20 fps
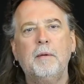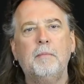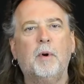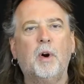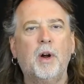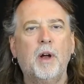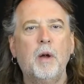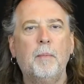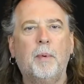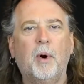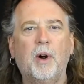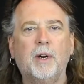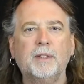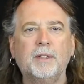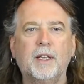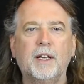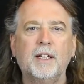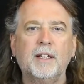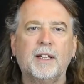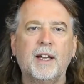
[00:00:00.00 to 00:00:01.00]
Mario
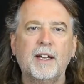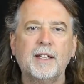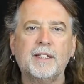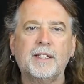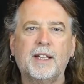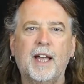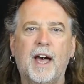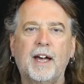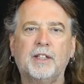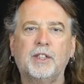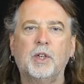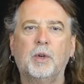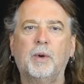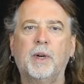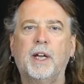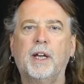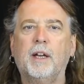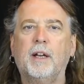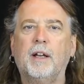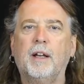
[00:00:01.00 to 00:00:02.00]
Barth, Intense
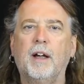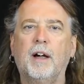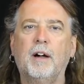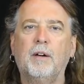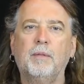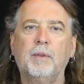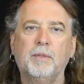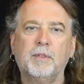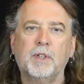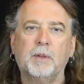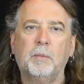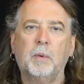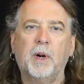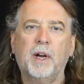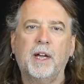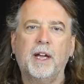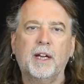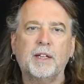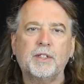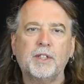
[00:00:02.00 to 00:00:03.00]
Tattooing, with some more
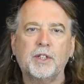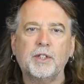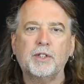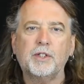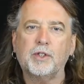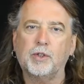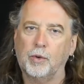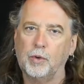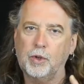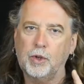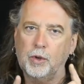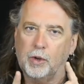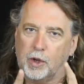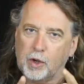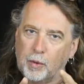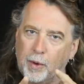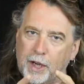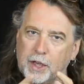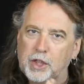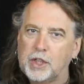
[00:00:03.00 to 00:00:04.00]
answers to your
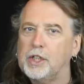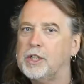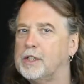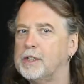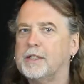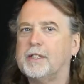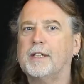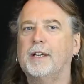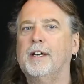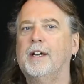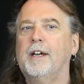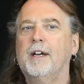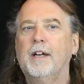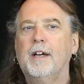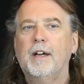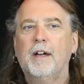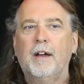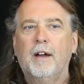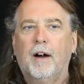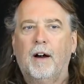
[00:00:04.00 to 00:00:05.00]
questions.
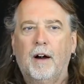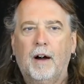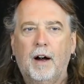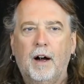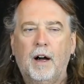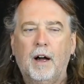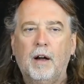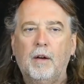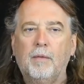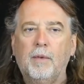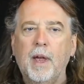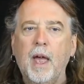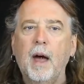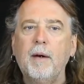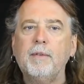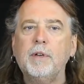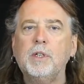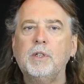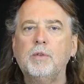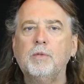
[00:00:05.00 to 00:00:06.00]
We
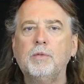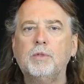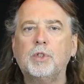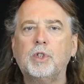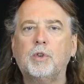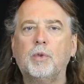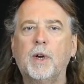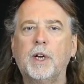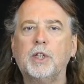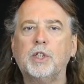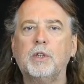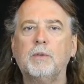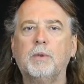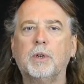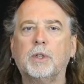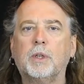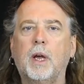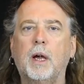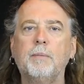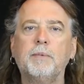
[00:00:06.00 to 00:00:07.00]
have a huge question
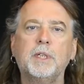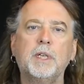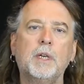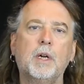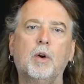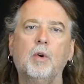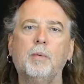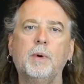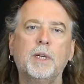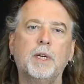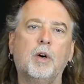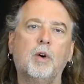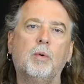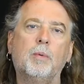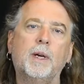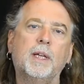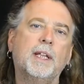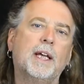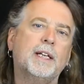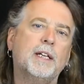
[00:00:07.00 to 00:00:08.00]
what comes in over and
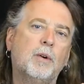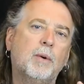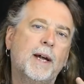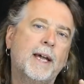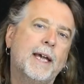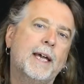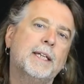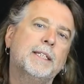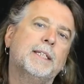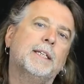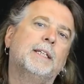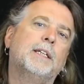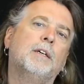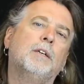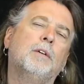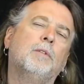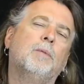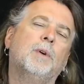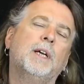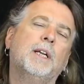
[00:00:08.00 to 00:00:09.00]
over, and I know I answered
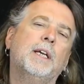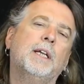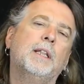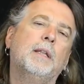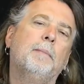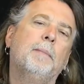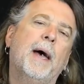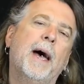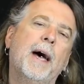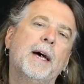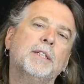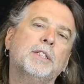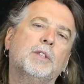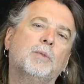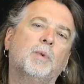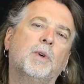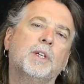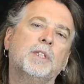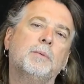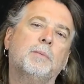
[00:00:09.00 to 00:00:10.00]
it already in the
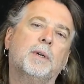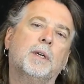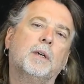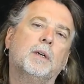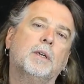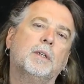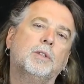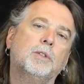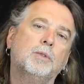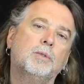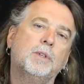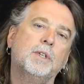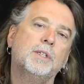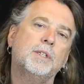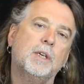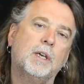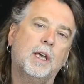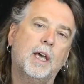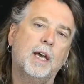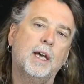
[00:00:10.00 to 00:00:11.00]
past once, but I'm going to do
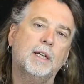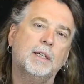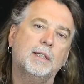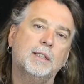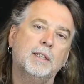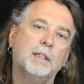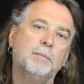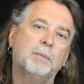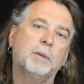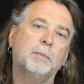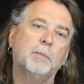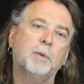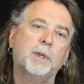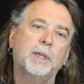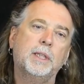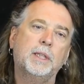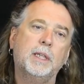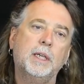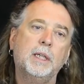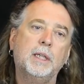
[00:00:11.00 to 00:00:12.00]
this again a little bit more
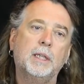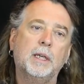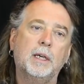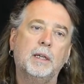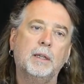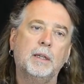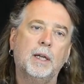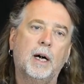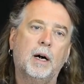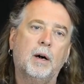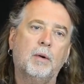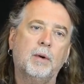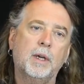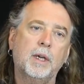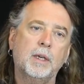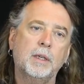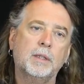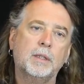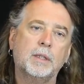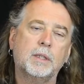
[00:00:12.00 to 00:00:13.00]
in detail now.
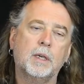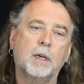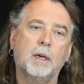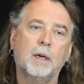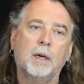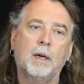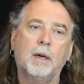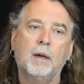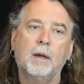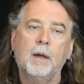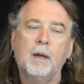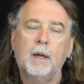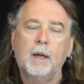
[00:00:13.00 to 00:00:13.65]
It's a